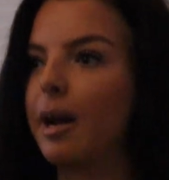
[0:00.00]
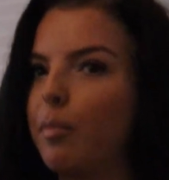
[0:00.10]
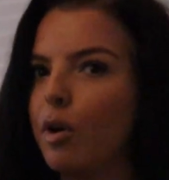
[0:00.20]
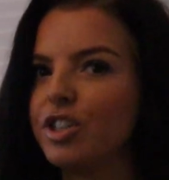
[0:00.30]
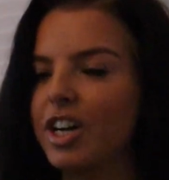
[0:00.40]
and I
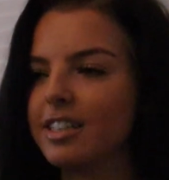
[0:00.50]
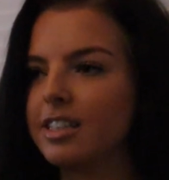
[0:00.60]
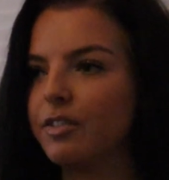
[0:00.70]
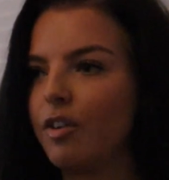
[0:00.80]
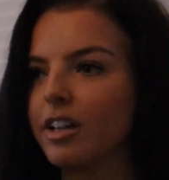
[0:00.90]
apologize
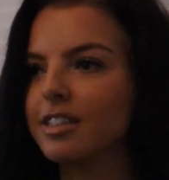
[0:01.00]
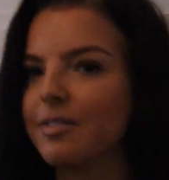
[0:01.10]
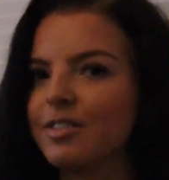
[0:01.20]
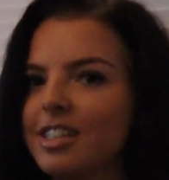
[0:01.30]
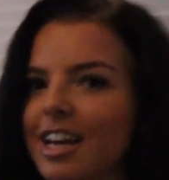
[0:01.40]
in advance if
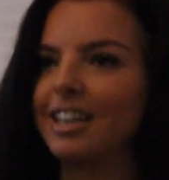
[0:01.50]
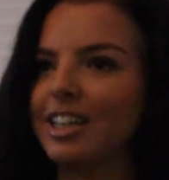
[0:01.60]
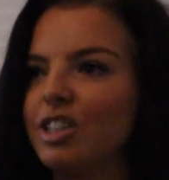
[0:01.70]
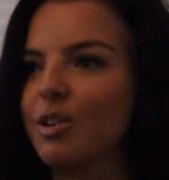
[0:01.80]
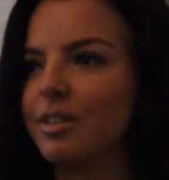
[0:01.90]
you see
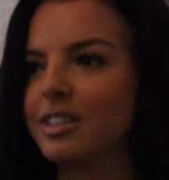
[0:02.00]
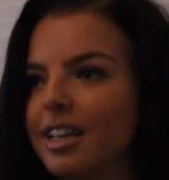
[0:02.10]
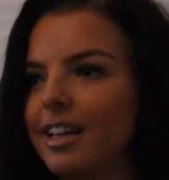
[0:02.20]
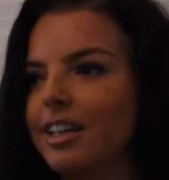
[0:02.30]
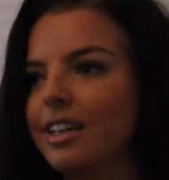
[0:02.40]
anything you don't want to
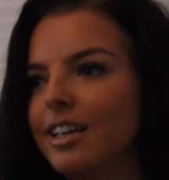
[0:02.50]
see.